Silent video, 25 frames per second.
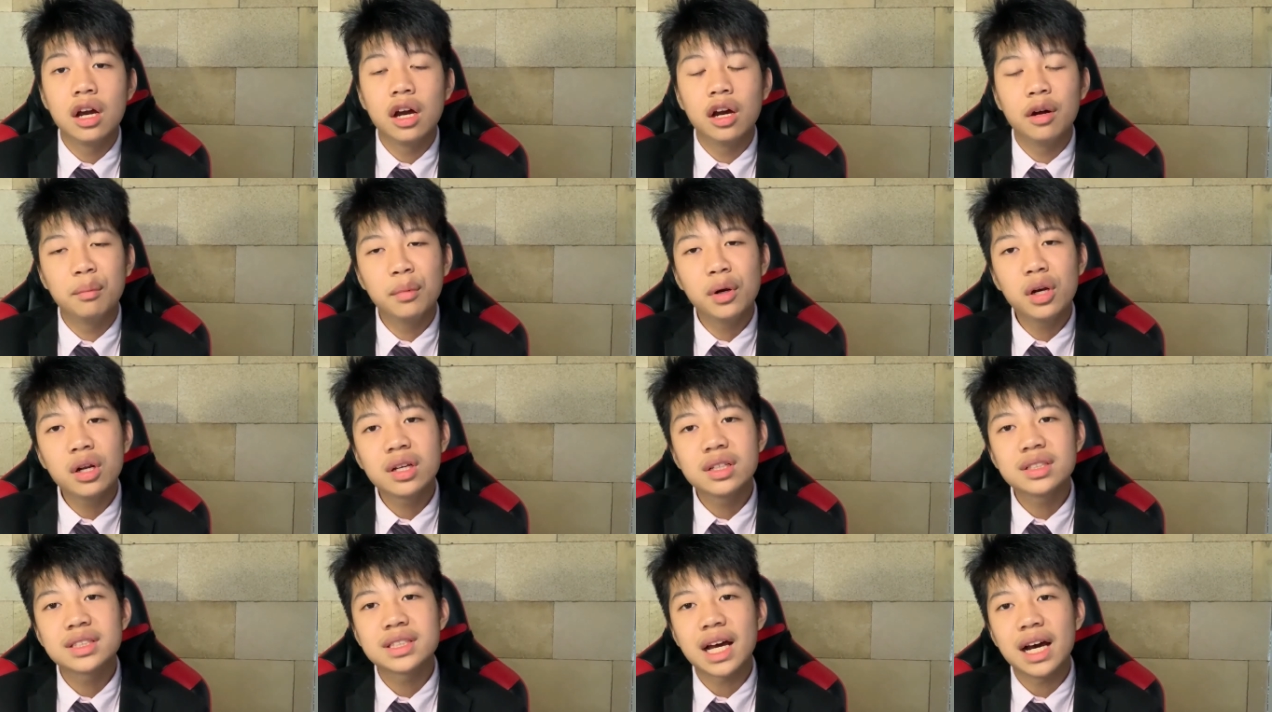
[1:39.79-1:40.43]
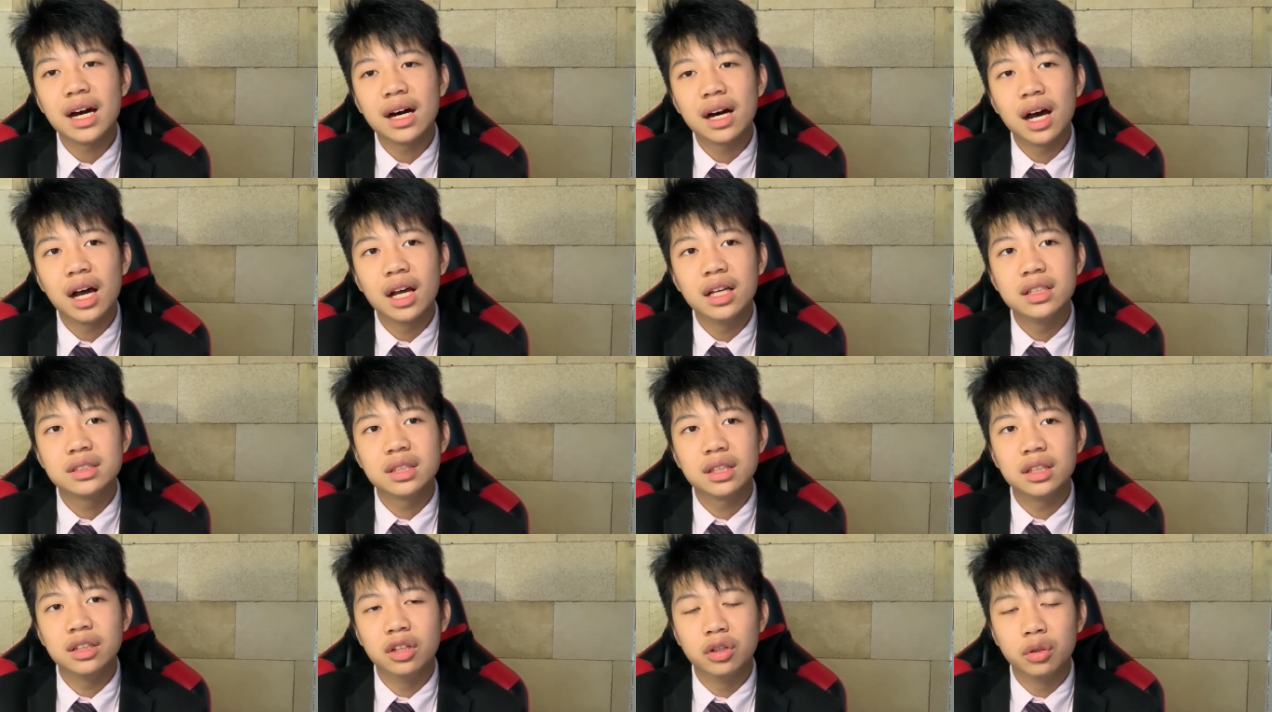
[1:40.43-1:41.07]
America's
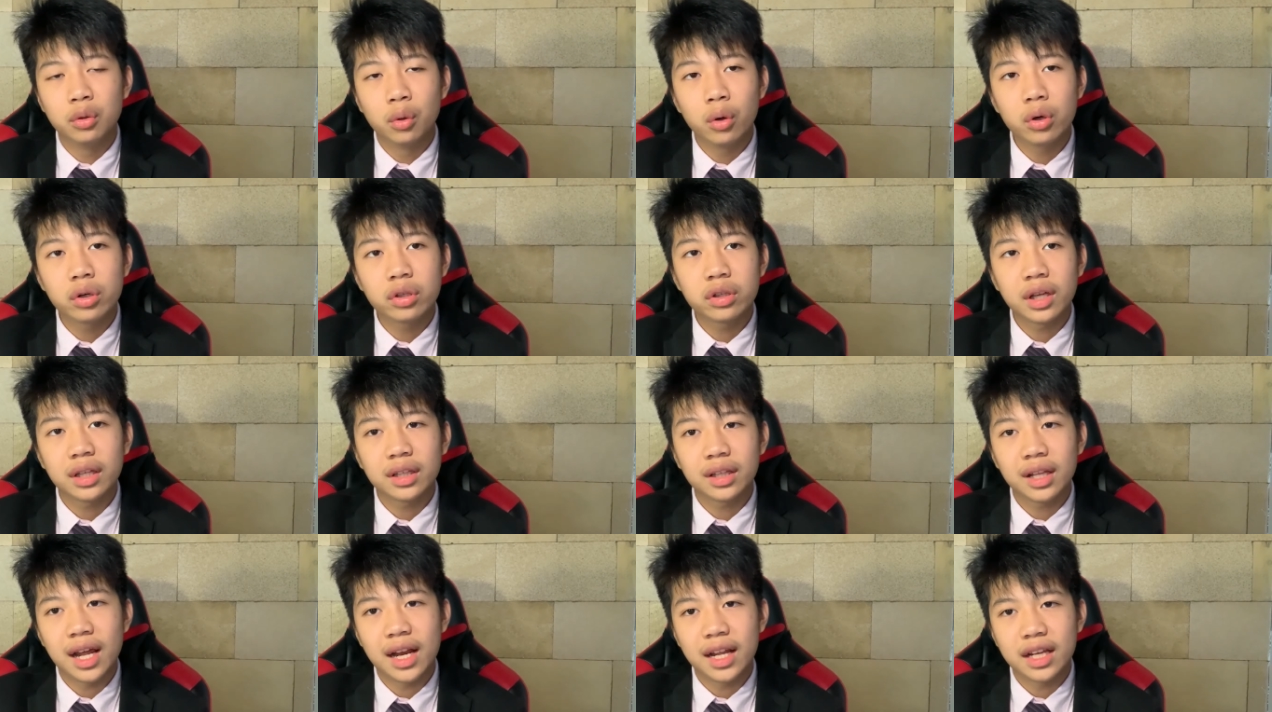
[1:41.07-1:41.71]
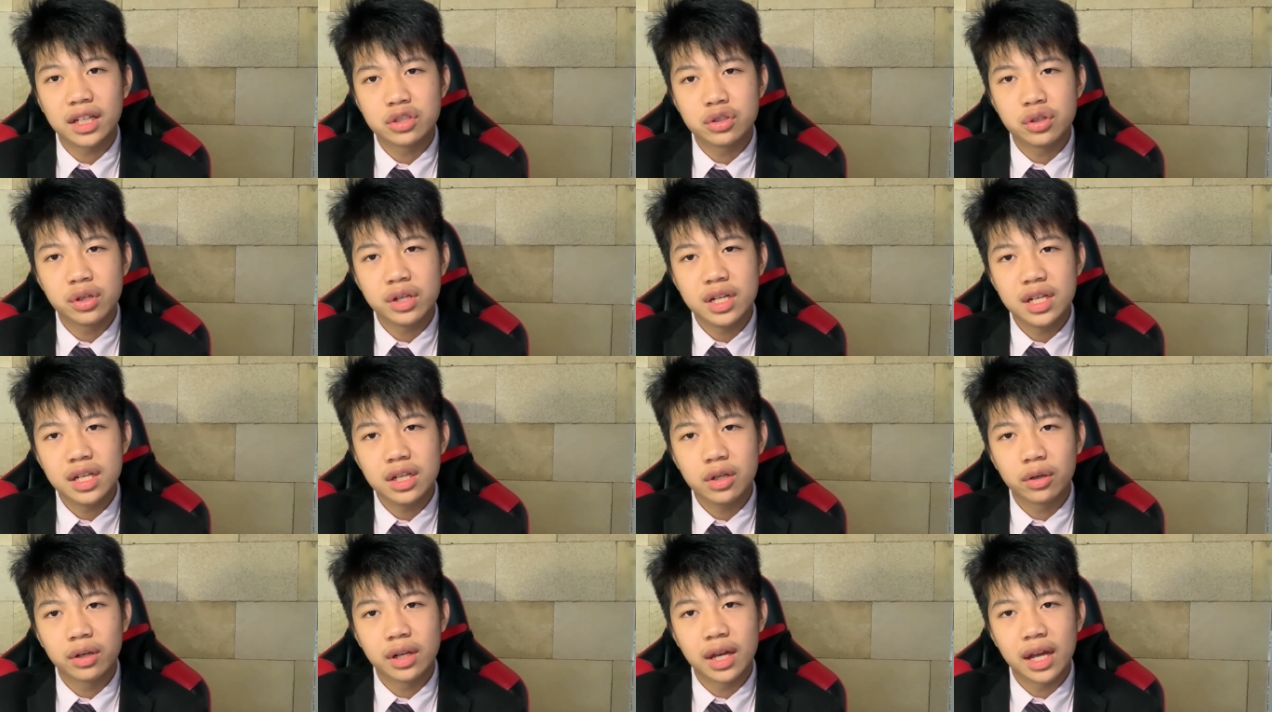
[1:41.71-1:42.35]
allies in the North Atlantic
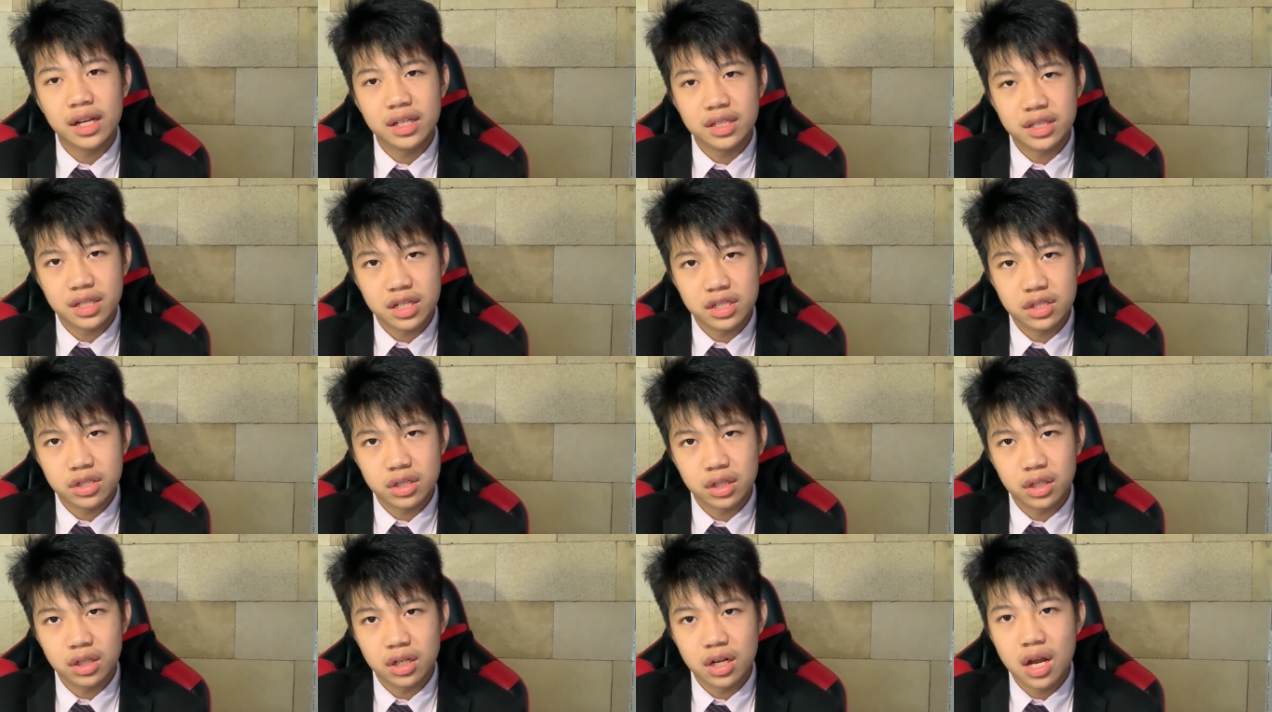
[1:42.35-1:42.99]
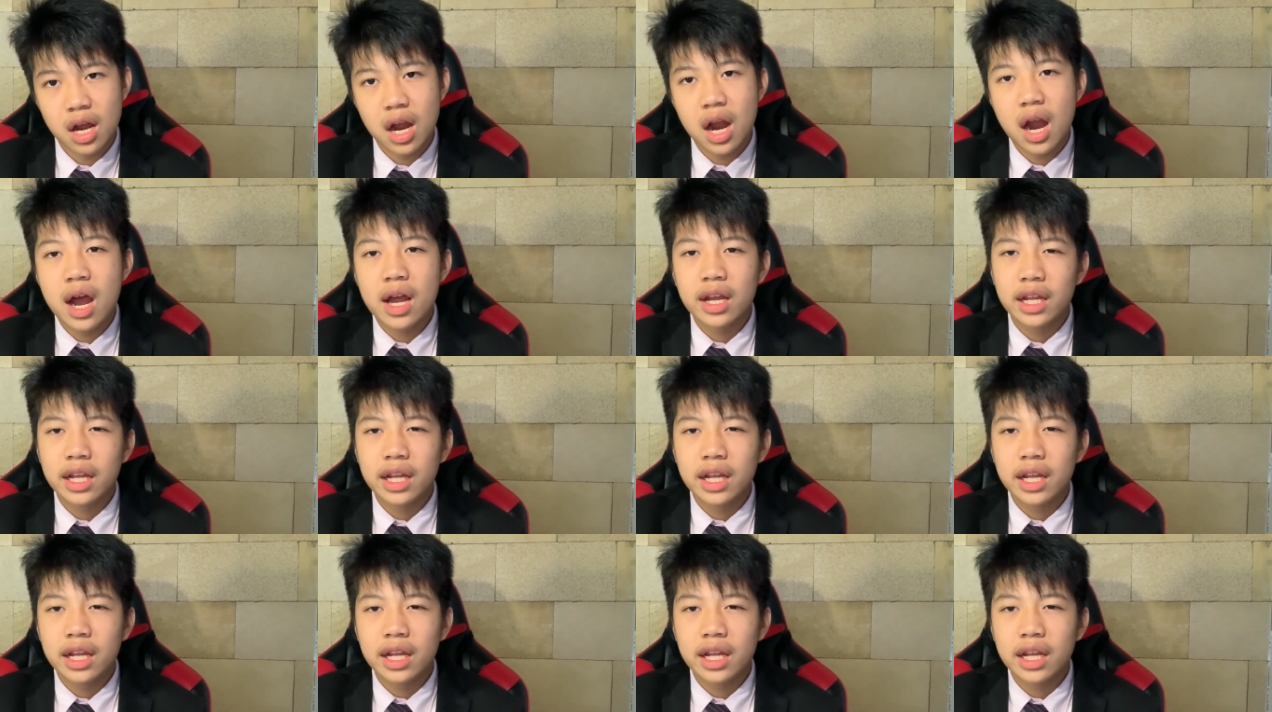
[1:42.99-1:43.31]
Treaty Organization